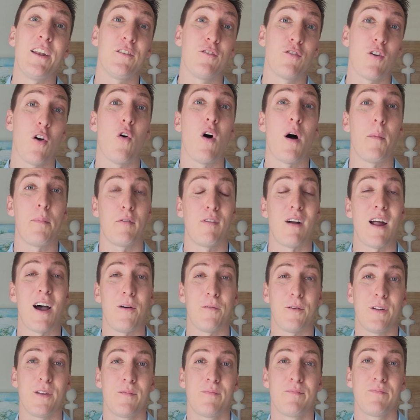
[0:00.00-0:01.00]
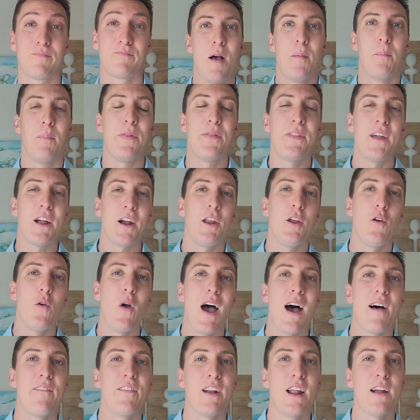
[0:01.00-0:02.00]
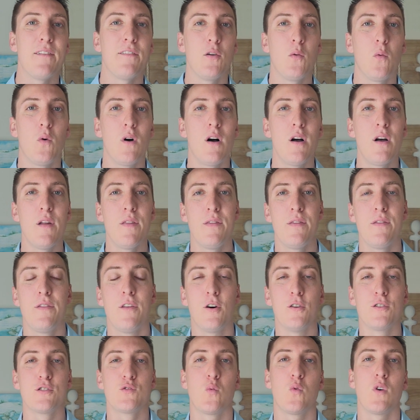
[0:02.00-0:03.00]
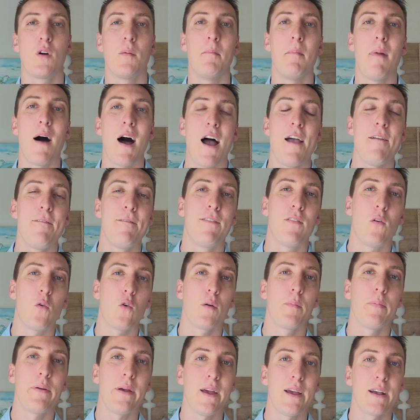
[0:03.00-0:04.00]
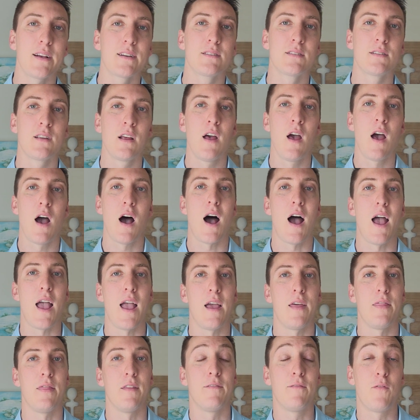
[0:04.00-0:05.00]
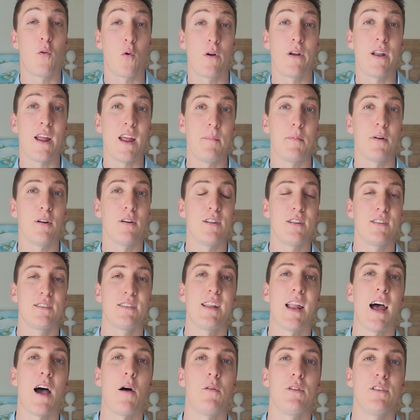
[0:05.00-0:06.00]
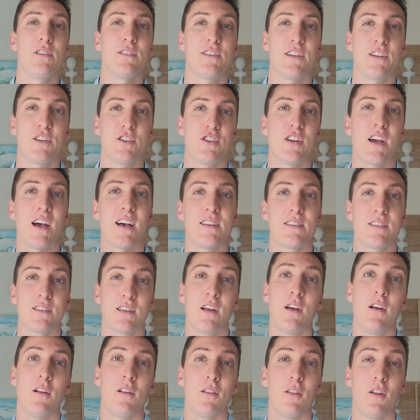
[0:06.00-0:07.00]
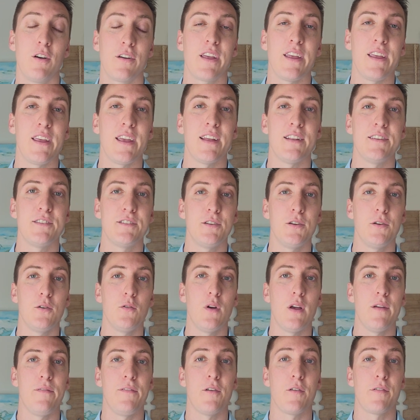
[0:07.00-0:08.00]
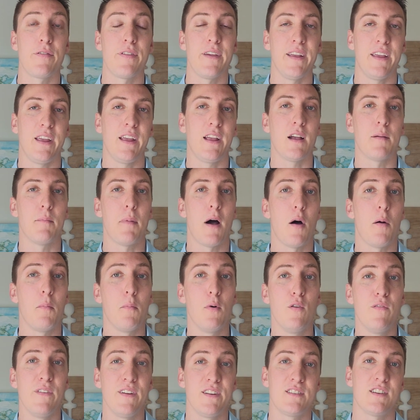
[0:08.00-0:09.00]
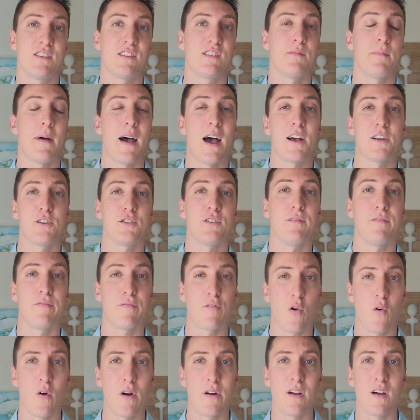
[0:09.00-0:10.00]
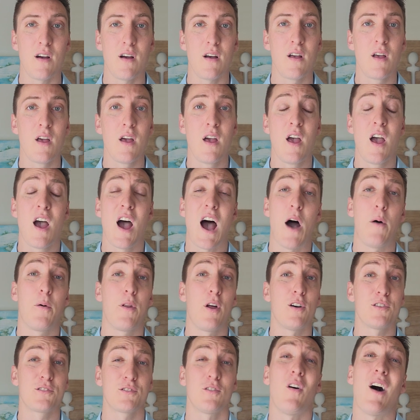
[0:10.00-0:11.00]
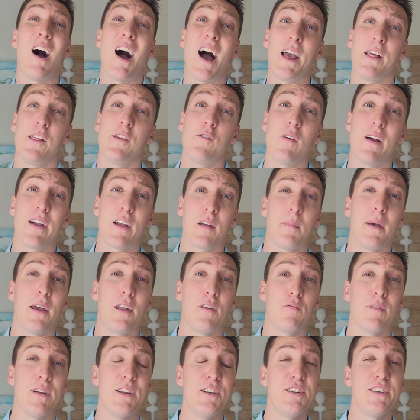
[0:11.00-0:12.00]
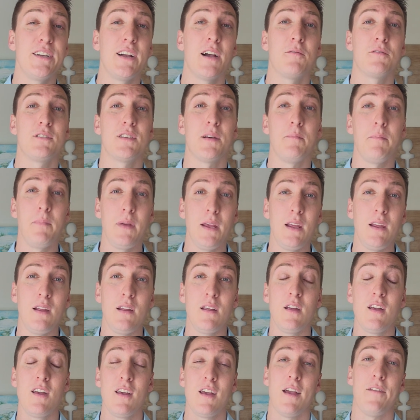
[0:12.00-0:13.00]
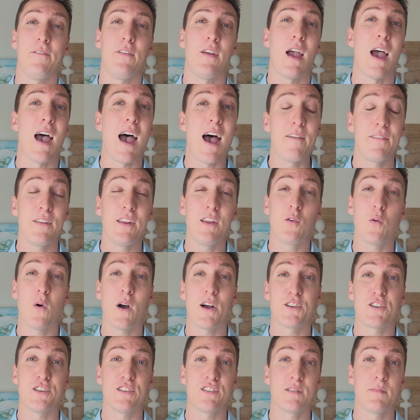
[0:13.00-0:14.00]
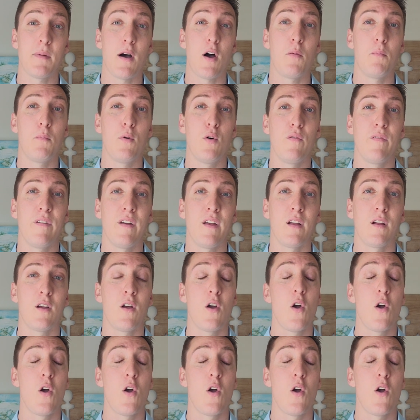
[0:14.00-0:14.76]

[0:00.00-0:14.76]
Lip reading: grow up around. But there you have it, everyone. Those were my 4 picks and the 4 neighborhoods that I would suggest looking into if you're thinking about moving to Sebastian, Florida. I would also highly recommend reaching out to me if you have any questions about moving